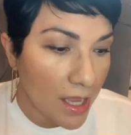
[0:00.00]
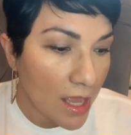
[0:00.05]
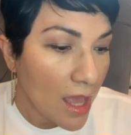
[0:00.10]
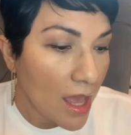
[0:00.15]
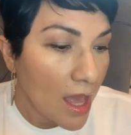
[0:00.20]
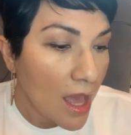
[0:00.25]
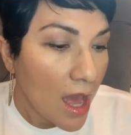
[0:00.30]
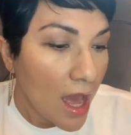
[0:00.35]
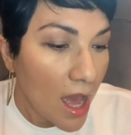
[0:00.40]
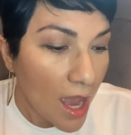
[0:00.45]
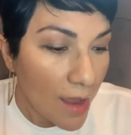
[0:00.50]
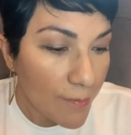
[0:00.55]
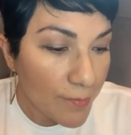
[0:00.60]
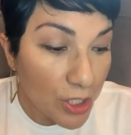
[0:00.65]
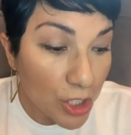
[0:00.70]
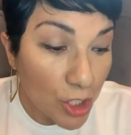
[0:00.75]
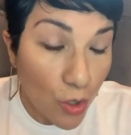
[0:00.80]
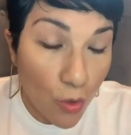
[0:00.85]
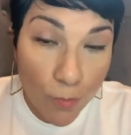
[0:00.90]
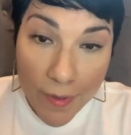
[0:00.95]
I'm gonna go
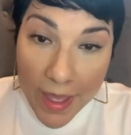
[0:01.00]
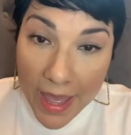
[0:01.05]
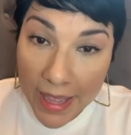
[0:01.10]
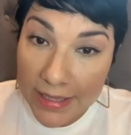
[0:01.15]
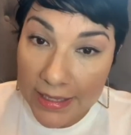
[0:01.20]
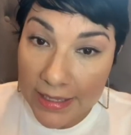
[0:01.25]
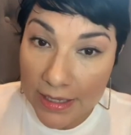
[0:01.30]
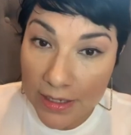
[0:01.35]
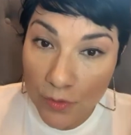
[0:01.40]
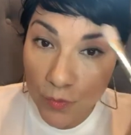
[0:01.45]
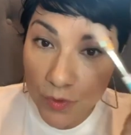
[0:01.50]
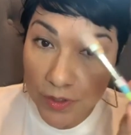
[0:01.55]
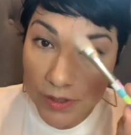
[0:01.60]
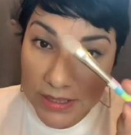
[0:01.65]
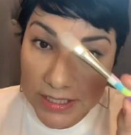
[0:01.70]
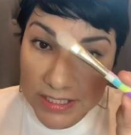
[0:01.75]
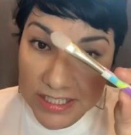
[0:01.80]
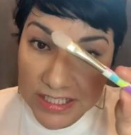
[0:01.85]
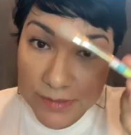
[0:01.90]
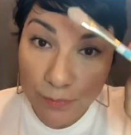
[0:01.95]
back in with this
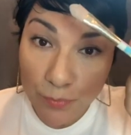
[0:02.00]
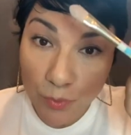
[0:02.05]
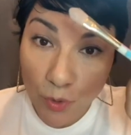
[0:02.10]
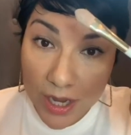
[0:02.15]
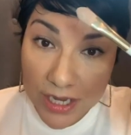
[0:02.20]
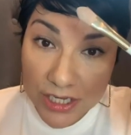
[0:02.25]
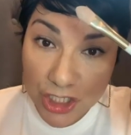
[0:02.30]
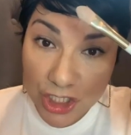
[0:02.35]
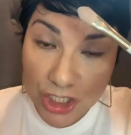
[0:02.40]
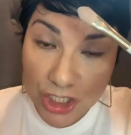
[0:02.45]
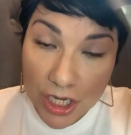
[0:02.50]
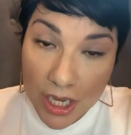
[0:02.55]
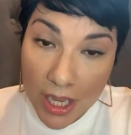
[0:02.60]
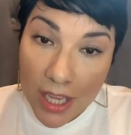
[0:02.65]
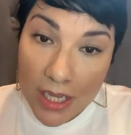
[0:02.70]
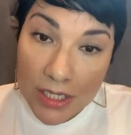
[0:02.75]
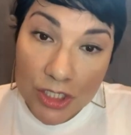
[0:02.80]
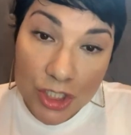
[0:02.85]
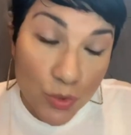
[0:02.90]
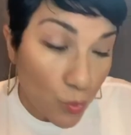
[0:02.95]
brush.
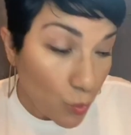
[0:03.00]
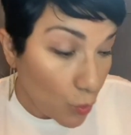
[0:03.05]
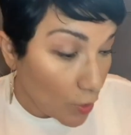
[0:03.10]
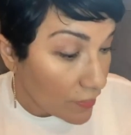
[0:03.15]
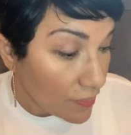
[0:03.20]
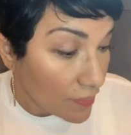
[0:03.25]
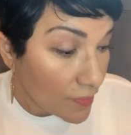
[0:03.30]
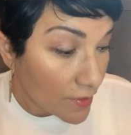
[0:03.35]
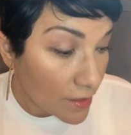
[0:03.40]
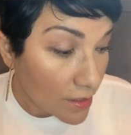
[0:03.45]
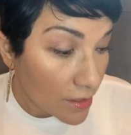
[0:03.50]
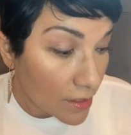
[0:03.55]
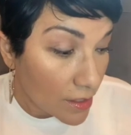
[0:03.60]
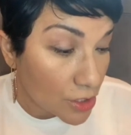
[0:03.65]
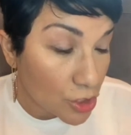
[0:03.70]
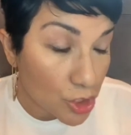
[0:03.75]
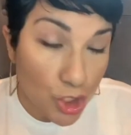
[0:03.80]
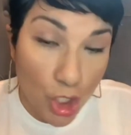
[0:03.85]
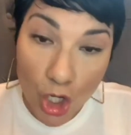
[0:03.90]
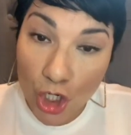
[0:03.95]
With the
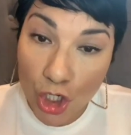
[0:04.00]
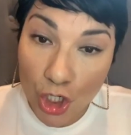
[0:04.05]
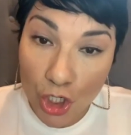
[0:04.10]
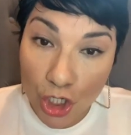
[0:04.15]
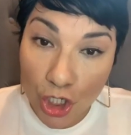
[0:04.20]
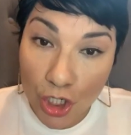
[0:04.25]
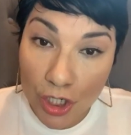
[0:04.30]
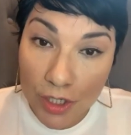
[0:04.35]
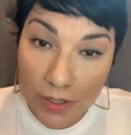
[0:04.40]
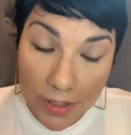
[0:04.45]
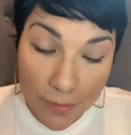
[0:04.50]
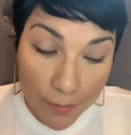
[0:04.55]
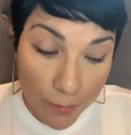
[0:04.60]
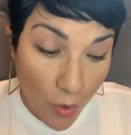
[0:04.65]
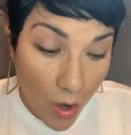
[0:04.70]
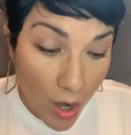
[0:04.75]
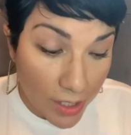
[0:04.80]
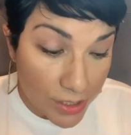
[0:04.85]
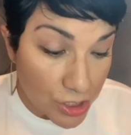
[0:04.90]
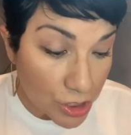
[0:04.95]
darker, the
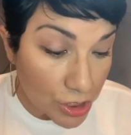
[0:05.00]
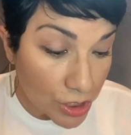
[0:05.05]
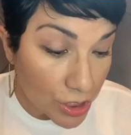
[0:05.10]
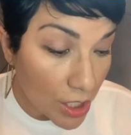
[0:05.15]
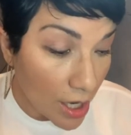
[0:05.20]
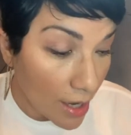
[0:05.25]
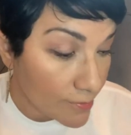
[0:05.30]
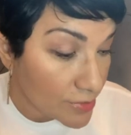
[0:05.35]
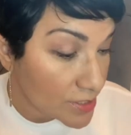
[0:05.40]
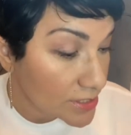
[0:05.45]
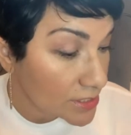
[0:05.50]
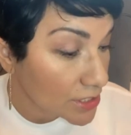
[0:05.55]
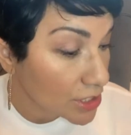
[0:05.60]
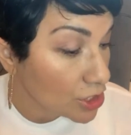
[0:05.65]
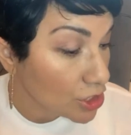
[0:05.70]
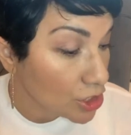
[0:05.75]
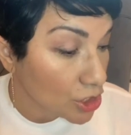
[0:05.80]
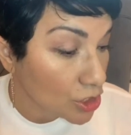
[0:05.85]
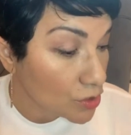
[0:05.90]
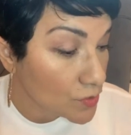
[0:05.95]
bronzer, I'm just gonna
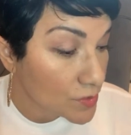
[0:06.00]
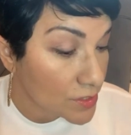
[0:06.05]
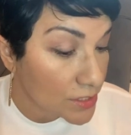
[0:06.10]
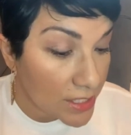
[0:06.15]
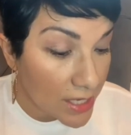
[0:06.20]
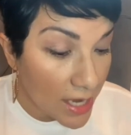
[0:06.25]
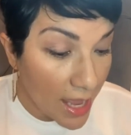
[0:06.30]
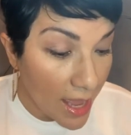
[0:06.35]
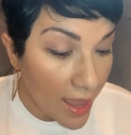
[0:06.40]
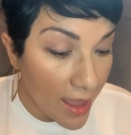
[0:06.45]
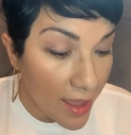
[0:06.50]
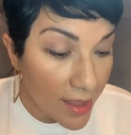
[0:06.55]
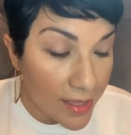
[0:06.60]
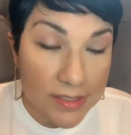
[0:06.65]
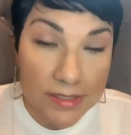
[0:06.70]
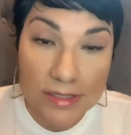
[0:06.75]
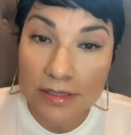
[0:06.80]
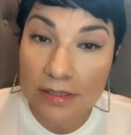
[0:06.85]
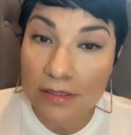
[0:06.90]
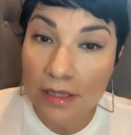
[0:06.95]
use it as
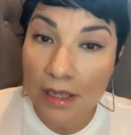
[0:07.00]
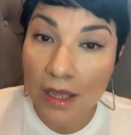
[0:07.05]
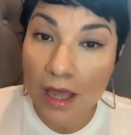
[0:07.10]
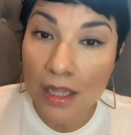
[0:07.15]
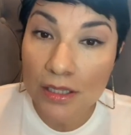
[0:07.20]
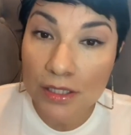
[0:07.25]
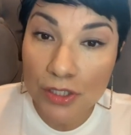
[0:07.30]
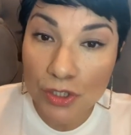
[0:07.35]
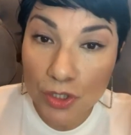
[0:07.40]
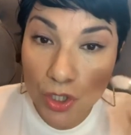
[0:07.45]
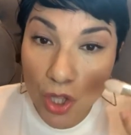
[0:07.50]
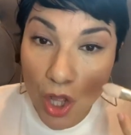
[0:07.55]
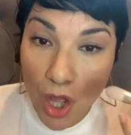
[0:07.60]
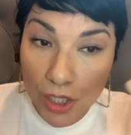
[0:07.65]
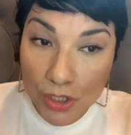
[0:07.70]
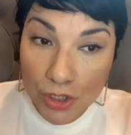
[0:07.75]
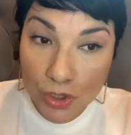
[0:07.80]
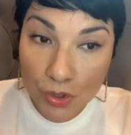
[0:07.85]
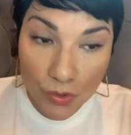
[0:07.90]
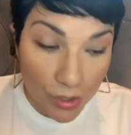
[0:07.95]
a little
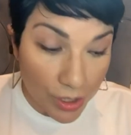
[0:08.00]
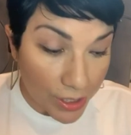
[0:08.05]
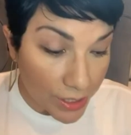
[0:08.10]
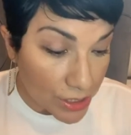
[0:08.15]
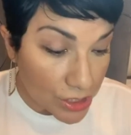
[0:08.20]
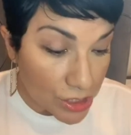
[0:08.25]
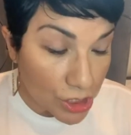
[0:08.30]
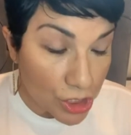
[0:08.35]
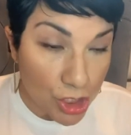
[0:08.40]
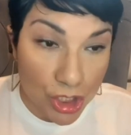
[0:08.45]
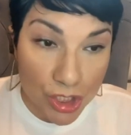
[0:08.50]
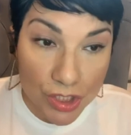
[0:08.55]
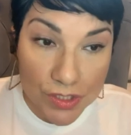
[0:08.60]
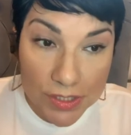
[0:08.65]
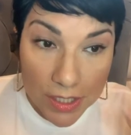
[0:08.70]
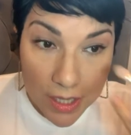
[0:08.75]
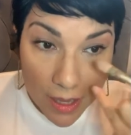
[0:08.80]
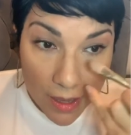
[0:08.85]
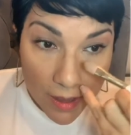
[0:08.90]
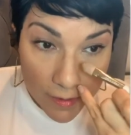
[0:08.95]
contouring to just
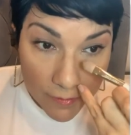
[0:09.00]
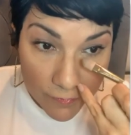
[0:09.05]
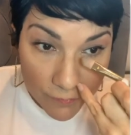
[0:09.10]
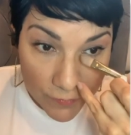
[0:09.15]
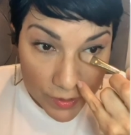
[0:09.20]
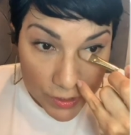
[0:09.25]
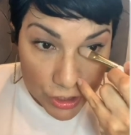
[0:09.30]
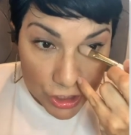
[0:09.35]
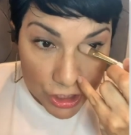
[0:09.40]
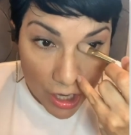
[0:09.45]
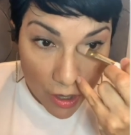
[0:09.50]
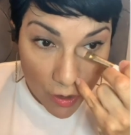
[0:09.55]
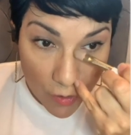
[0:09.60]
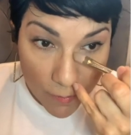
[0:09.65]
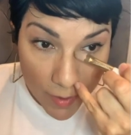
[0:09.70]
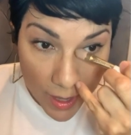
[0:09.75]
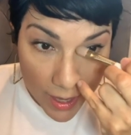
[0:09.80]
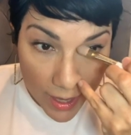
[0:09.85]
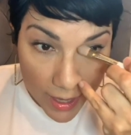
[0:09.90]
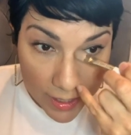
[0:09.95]
finish out
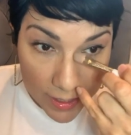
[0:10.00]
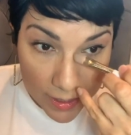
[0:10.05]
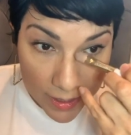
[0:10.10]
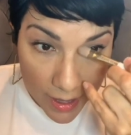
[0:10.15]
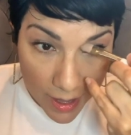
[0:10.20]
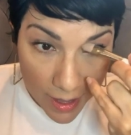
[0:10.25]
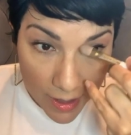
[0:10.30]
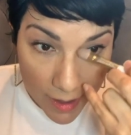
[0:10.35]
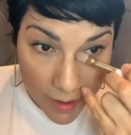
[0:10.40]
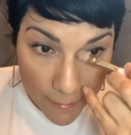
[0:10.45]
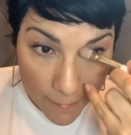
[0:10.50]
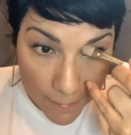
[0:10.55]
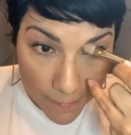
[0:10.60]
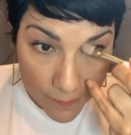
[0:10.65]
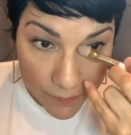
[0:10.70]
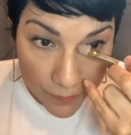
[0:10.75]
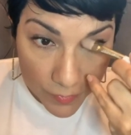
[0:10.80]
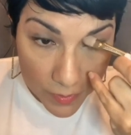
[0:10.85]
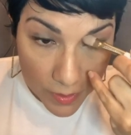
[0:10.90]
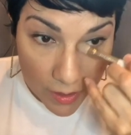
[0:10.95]
my
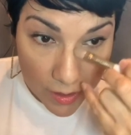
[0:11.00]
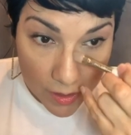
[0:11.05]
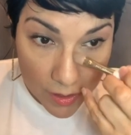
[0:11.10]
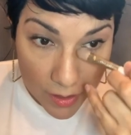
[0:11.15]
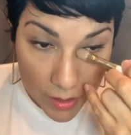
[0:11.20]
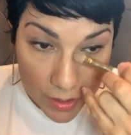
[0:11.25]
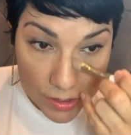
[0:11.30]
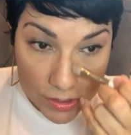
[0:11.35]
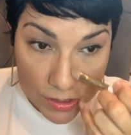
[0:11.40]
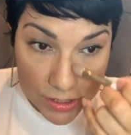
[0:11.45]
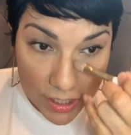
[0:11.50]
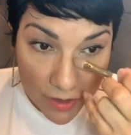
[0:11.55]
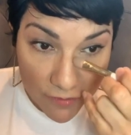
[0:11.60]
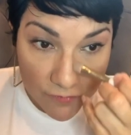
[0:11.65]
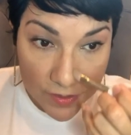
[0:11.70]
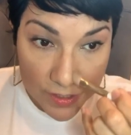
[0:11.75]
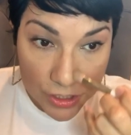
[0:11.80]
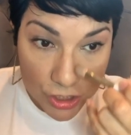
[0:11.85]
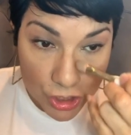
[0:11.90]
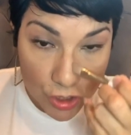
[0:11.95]

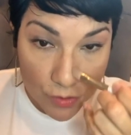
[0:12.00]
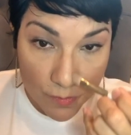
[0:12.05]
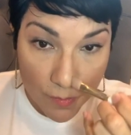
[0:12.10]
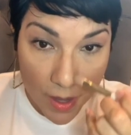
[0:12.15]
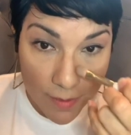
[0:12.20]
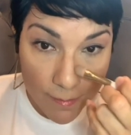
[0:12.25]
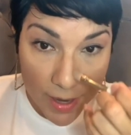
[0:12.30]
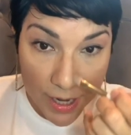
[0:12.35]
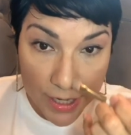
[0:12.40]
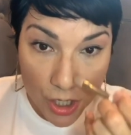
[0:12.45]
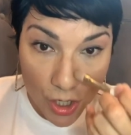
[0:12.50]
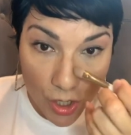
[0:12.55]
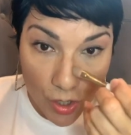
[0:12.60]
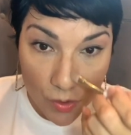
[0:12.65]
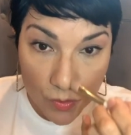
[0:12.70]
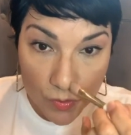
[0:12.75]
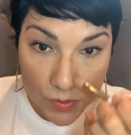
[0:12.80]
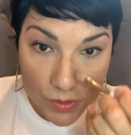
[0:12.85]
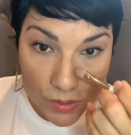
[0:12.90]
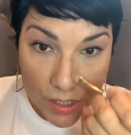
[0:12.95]
definition by my nose.
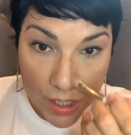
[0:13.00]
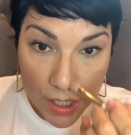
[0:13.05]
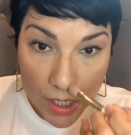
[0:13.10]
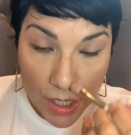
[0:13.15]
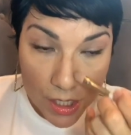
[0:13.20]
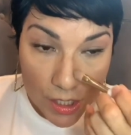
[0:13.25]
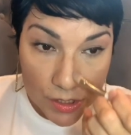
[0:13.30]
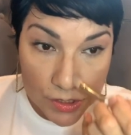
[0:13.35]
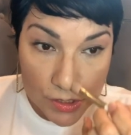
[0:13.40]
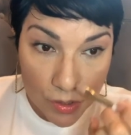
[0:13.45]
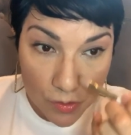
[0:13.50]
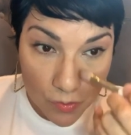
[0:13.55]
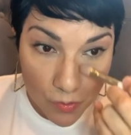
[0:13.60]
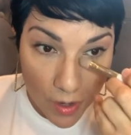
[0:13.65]
So right